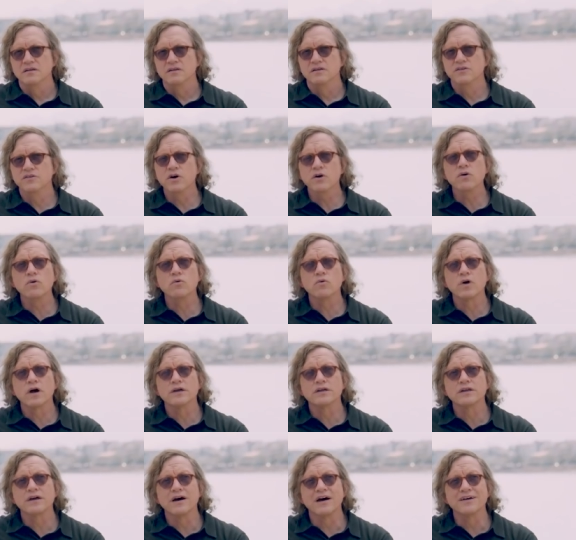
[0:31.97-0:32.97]
No,
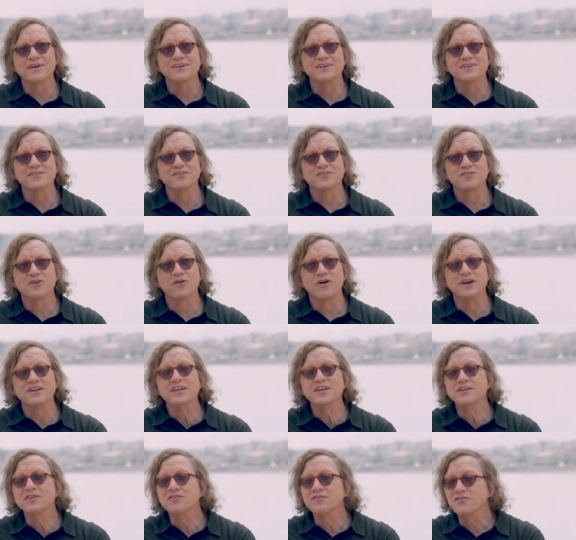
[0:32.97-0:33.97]
I hope I
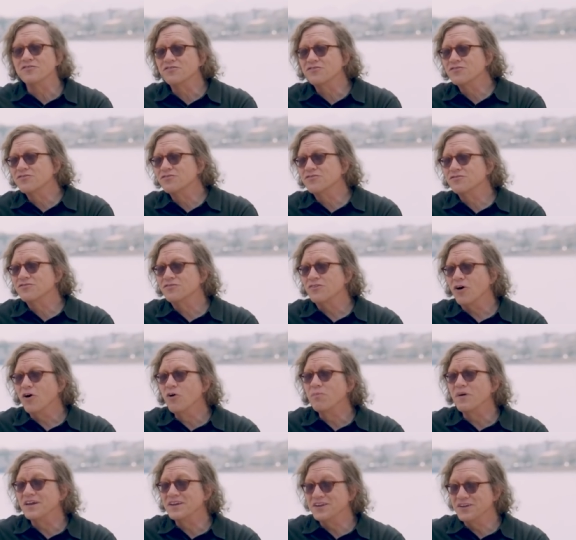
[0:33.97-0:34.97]
didn't
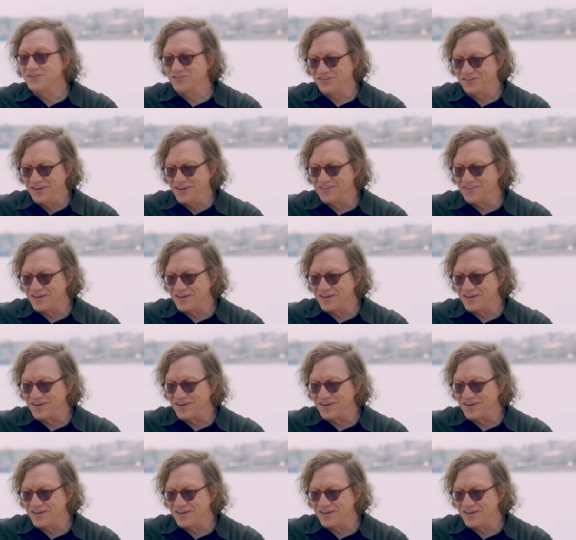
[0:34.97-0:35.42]
say